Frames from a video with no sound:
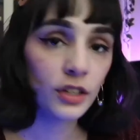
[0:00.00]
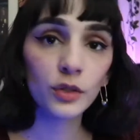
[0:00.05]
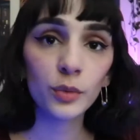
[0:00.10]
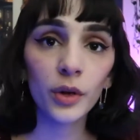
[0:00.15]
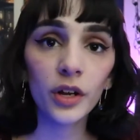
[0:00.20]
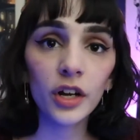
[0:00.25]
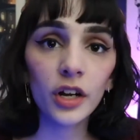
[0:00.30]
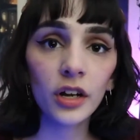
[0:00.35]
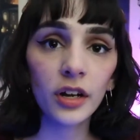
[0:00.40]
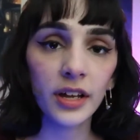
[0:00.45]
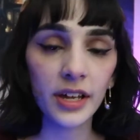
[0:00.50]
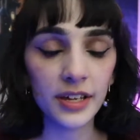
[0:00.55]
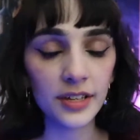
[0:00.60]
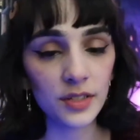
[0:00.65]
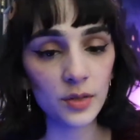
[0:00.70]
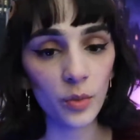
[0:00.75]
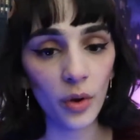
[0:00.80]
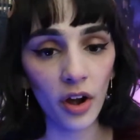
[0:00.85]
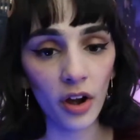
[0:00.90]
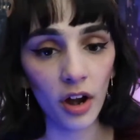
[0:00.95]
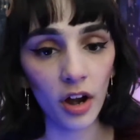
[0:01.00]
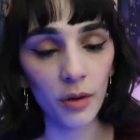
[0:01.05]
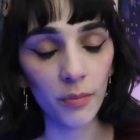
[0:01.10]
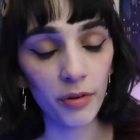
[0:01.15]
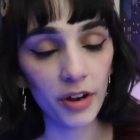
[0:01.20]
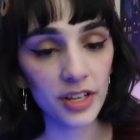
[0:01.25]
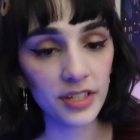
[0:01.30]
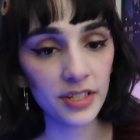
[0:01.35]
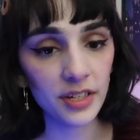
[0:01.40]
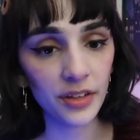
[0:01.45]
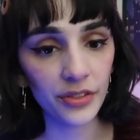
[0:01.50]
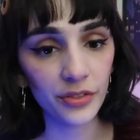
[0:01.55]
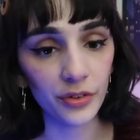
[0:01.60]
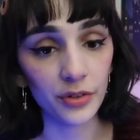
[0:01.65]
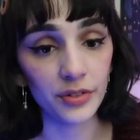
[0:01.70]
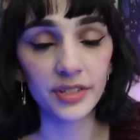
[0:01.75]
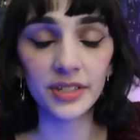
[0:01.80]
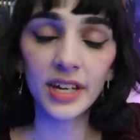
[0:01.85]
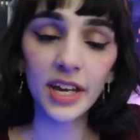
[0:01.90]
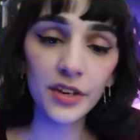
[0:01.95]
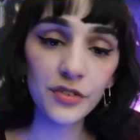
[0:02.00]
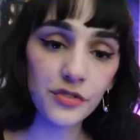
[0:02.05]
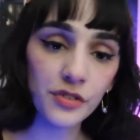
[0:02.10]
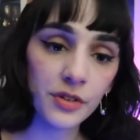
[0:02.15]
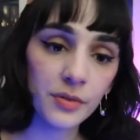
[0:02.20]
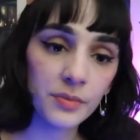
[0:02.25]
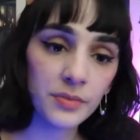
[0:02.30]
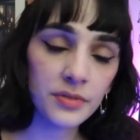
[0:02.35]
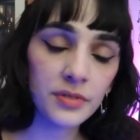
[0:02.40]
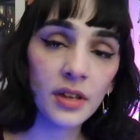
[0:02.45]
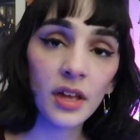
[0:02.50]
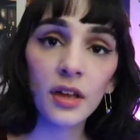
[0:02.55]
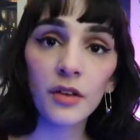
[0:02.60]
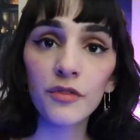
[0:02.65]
Twitter is where our president throws tantrums.